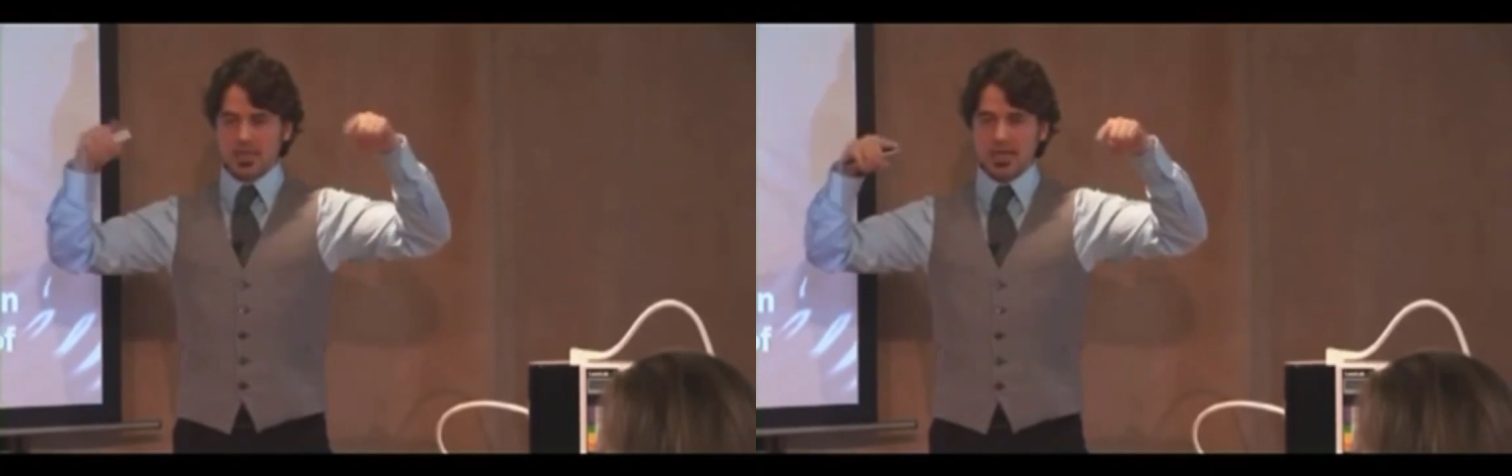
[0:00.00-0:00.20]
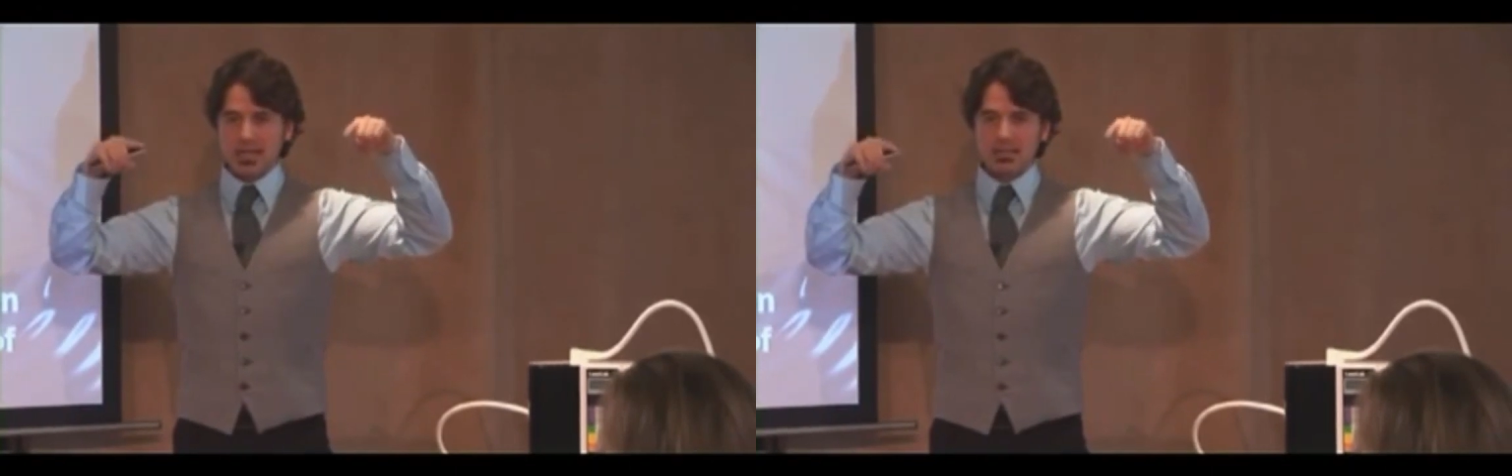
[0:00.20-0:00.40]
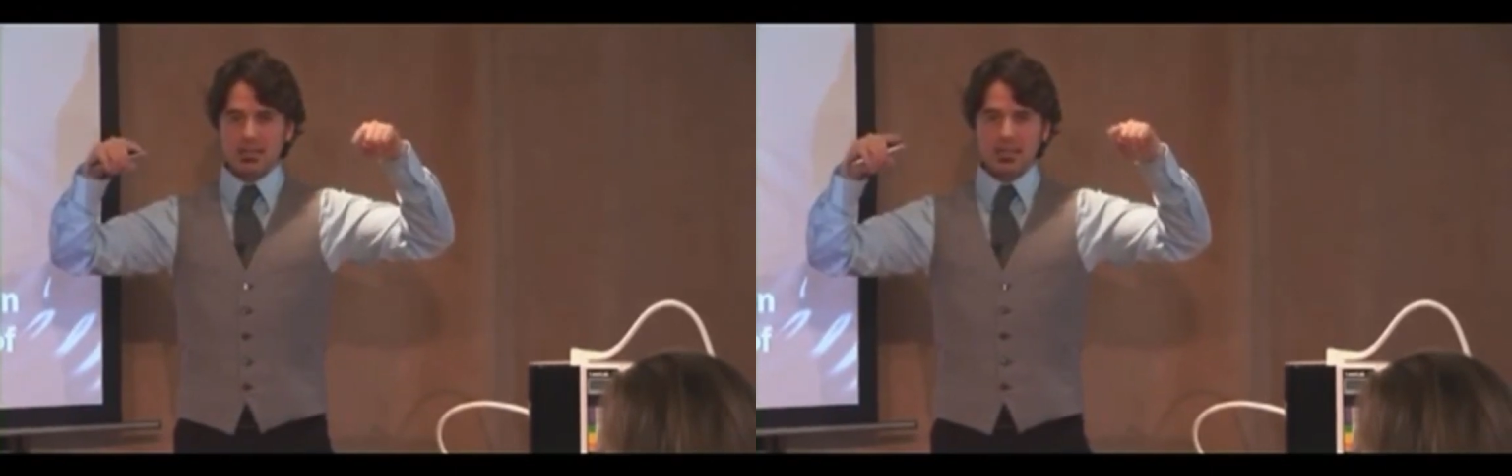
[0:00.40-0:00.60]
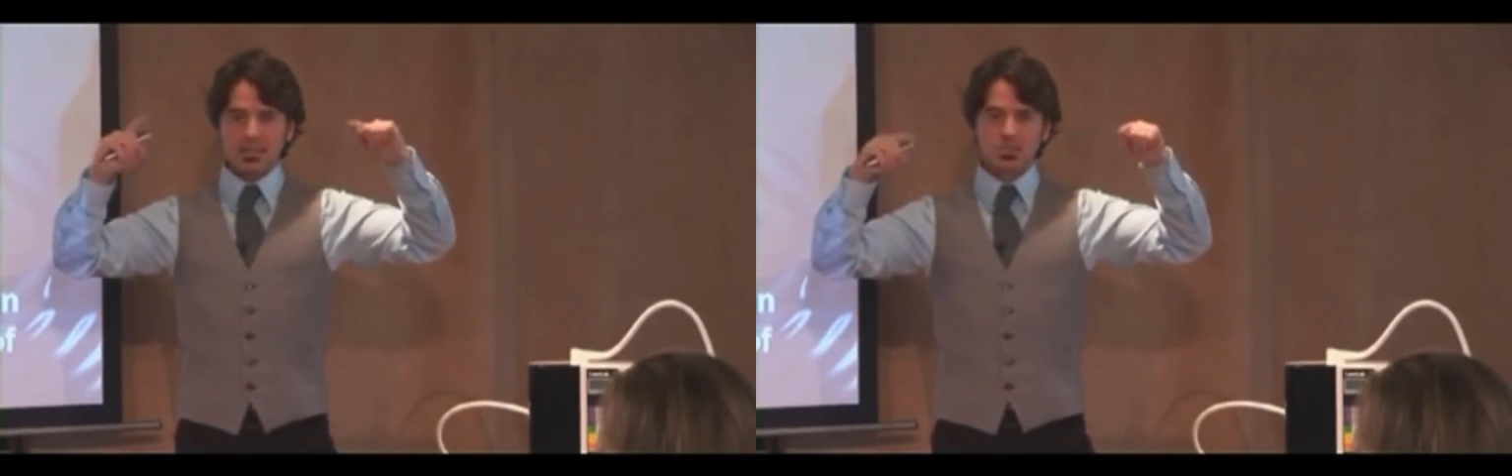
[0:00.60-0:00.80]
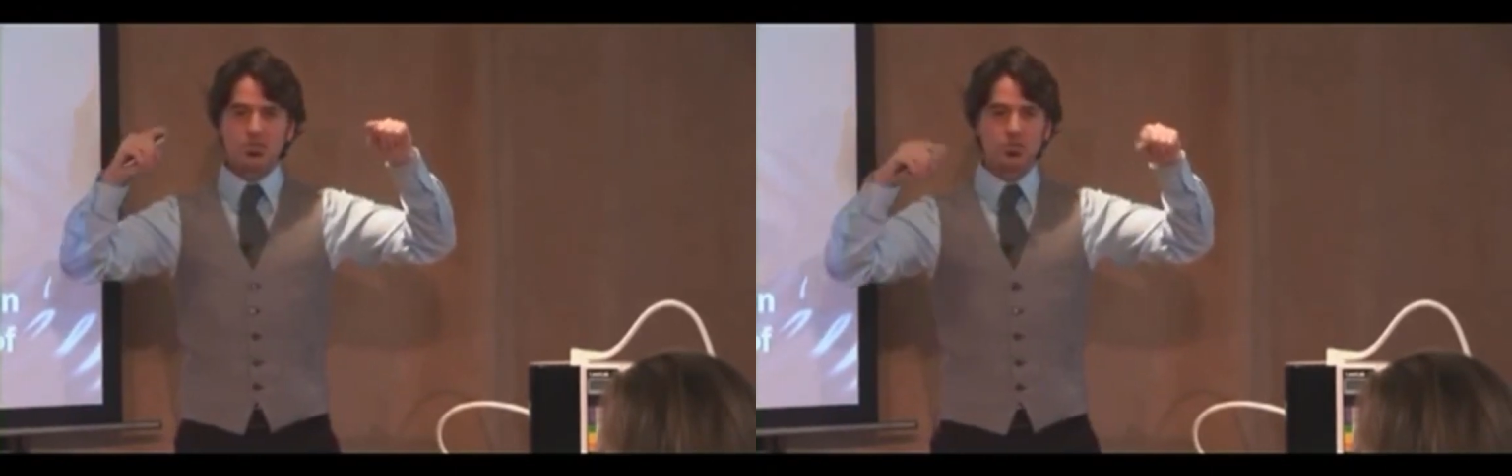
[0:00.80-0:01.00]
not
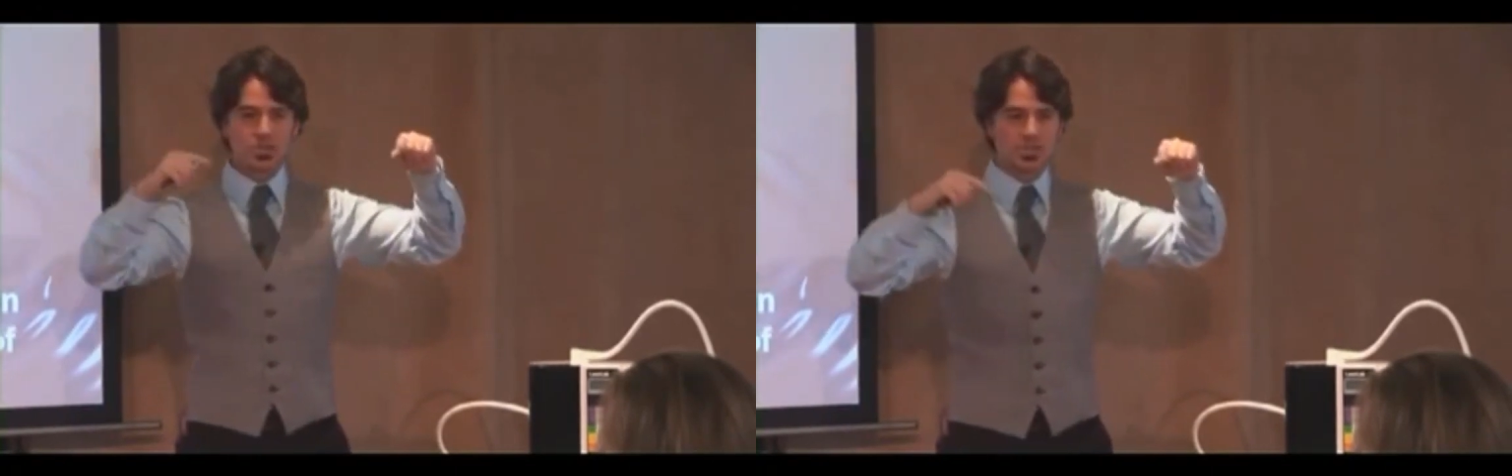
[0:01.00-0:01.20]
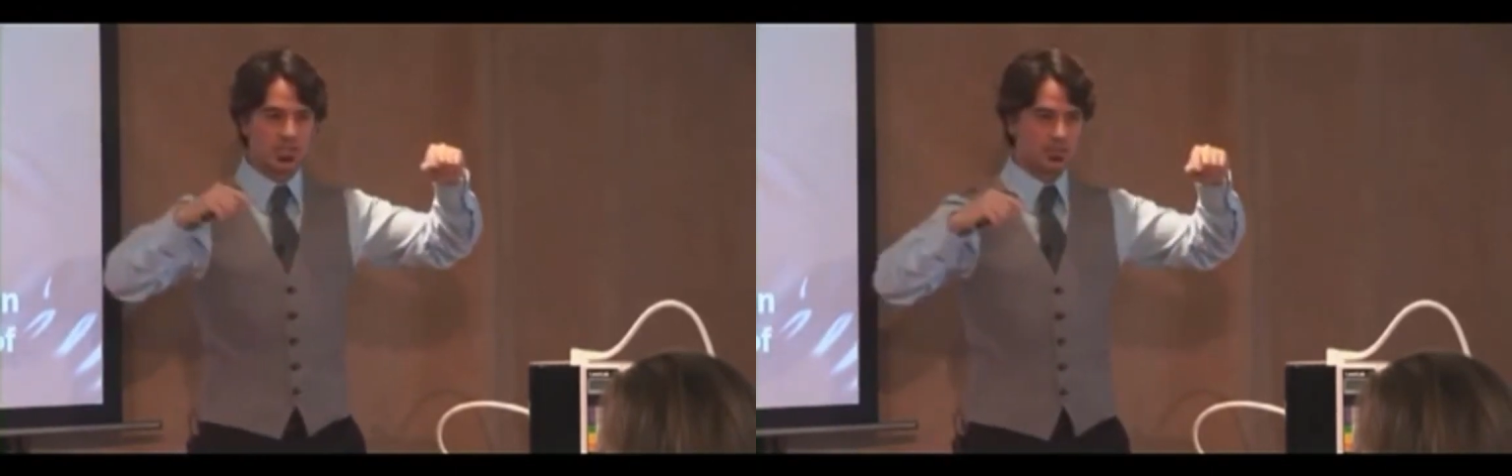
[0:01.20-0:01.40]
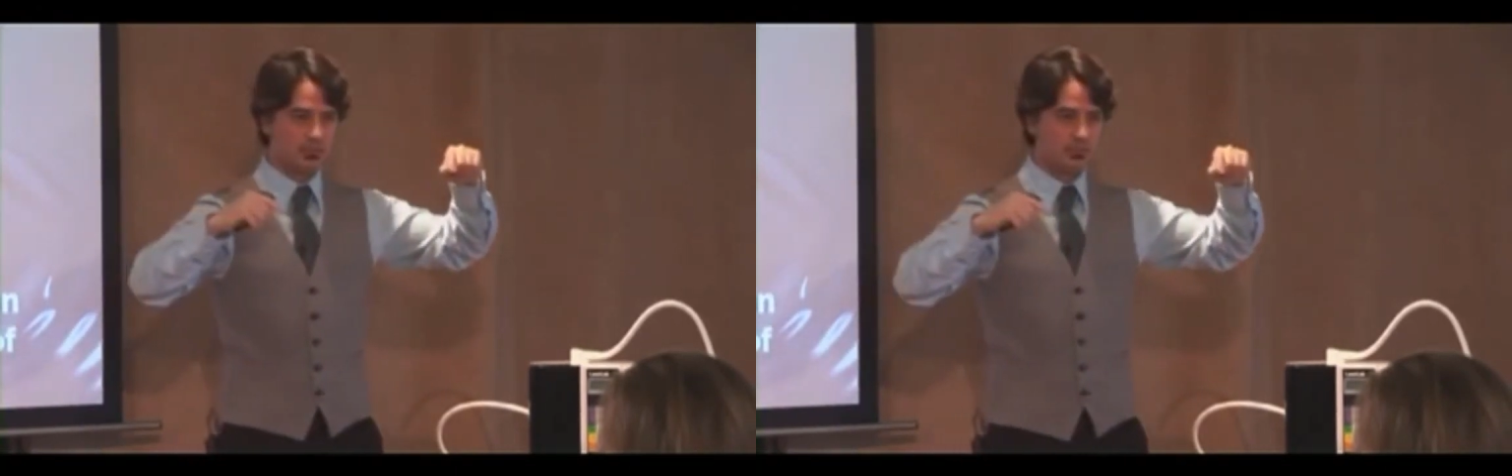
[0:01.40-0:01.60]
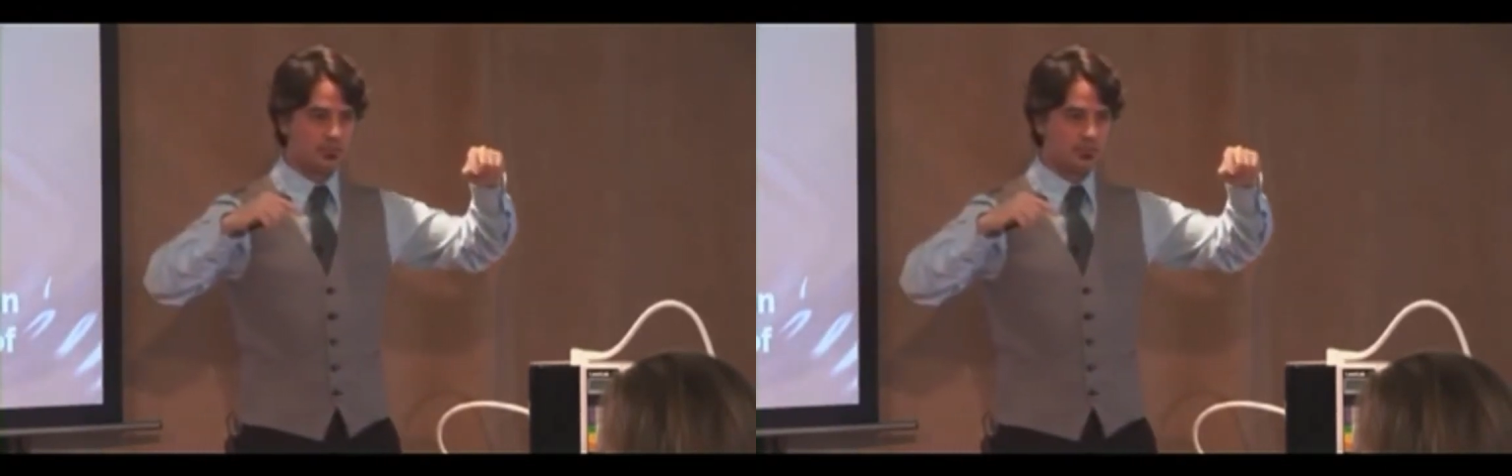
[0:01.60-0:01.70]
as nutrition.